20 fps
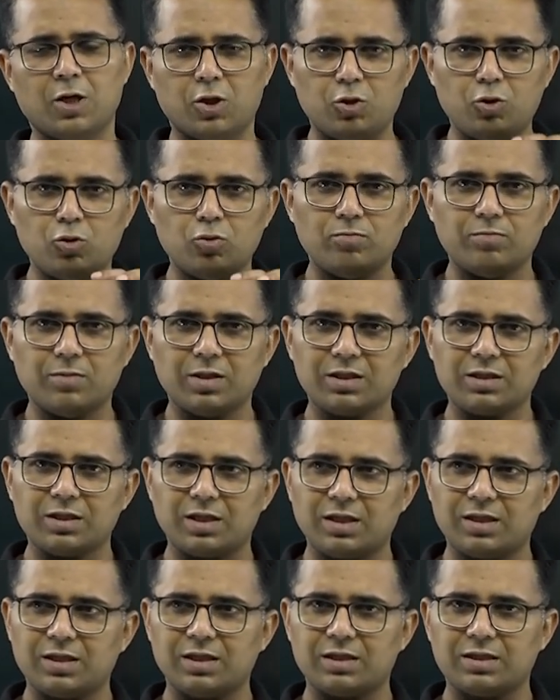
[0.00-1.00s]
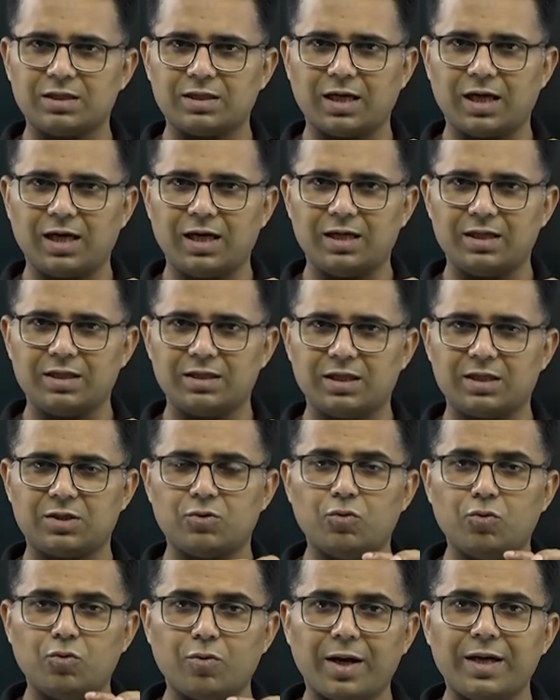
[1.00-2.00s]
you must understand that
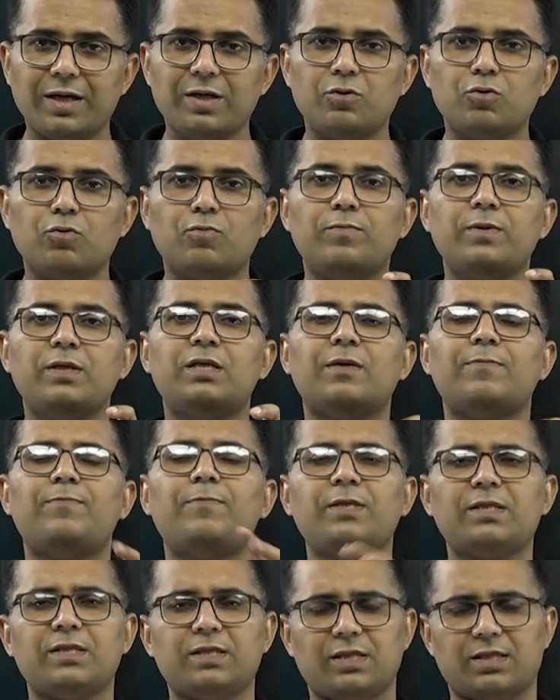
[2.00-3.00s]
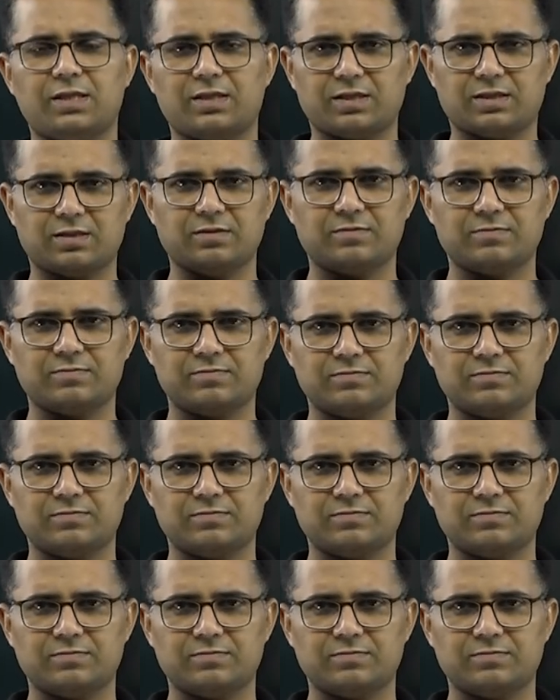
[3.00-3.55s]
why rupee depreciates.